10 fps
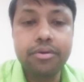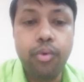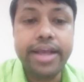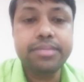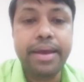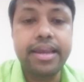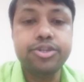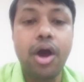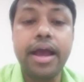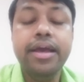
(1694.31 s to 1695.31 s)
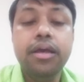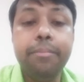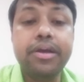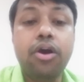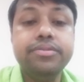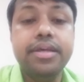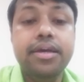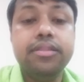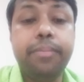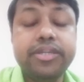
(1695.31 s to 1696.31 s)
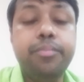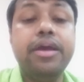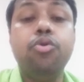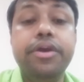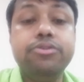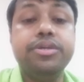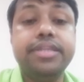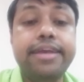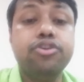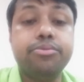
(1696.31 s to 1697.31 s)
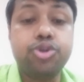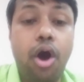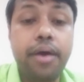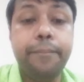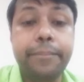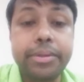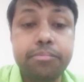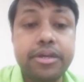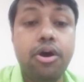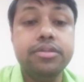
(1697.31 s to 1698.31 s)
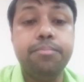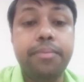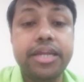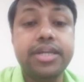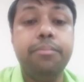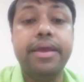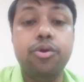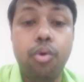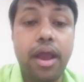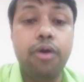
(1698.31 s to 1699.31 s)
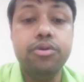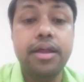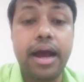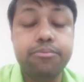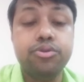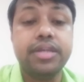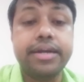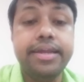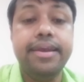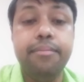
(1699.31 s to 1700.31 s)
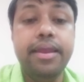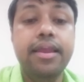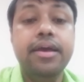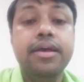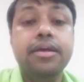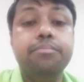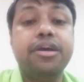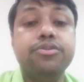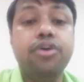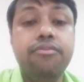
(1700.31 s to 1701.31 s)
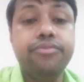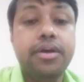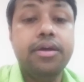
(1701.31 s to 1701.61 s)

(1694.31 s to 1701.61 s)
Why spinal shock? Because the patient may go into a stage of shock because pressure may go down up to certain level because of